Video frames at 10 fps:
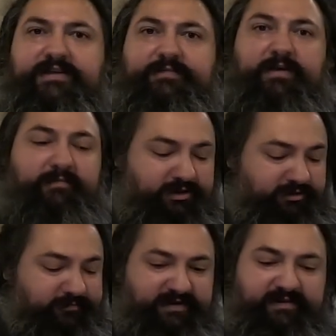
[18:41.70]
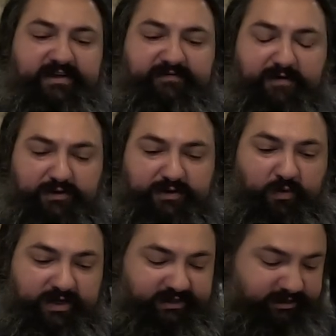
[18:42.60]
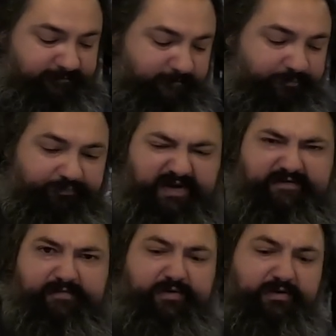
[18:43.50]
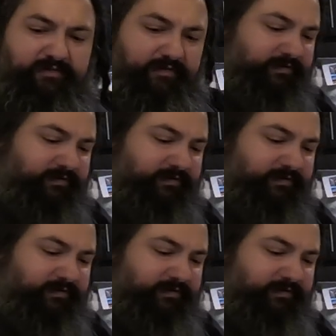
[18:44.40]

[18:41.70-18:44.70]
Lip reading: the smell of mushrooms. Even these frozen ones have a beautiful